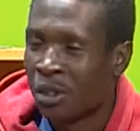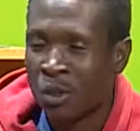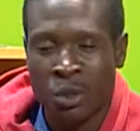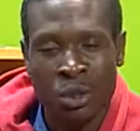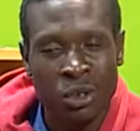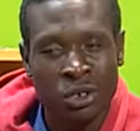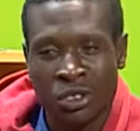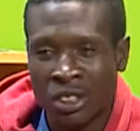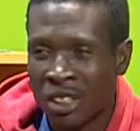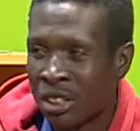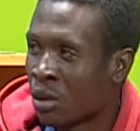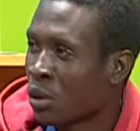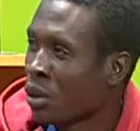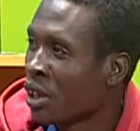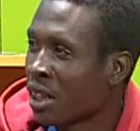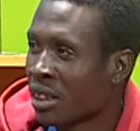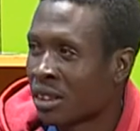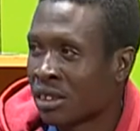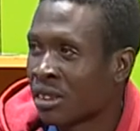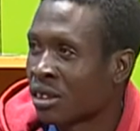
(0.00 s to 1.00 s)
We also
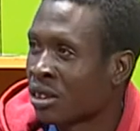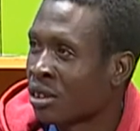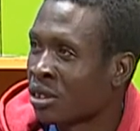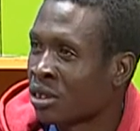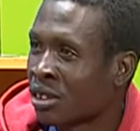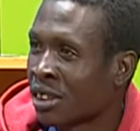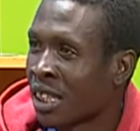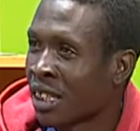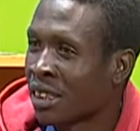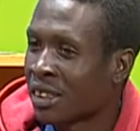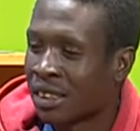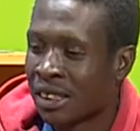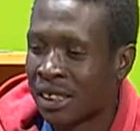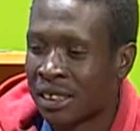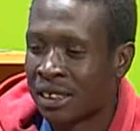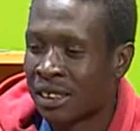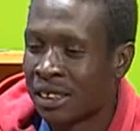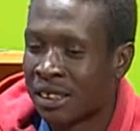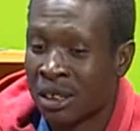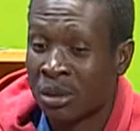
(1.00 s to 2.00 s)
educate the society. At
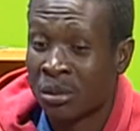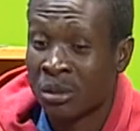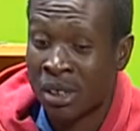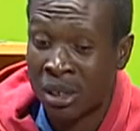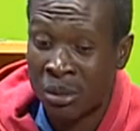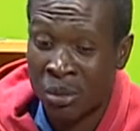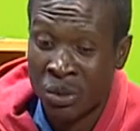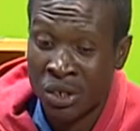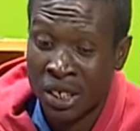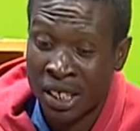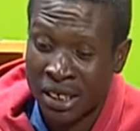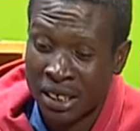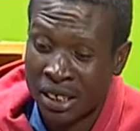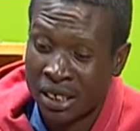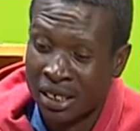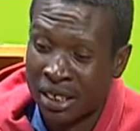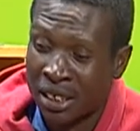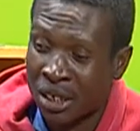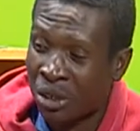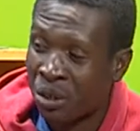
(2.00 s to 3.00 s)
the same time, we
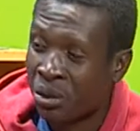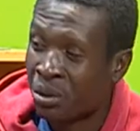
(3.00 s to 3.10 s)
entertain.